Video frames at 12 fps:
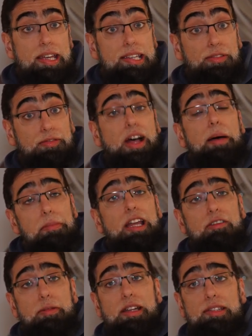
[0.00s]
His family
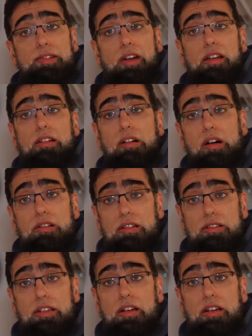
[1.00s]
have been a stranglehold